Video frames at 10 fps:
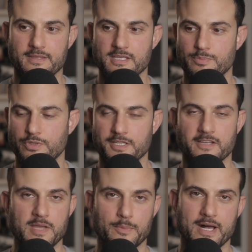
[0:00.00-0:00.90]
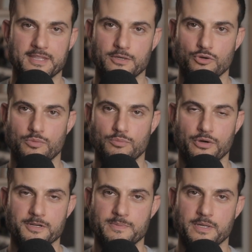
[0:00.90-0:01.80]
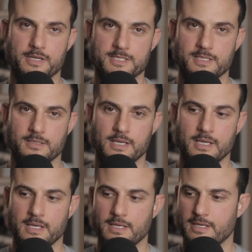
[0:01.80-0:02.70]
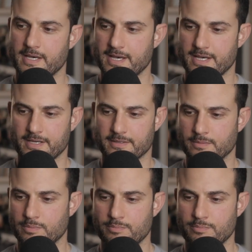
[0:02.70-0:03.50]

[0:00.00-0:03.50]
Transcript: There's plenty of people out there who are more experienced in uh,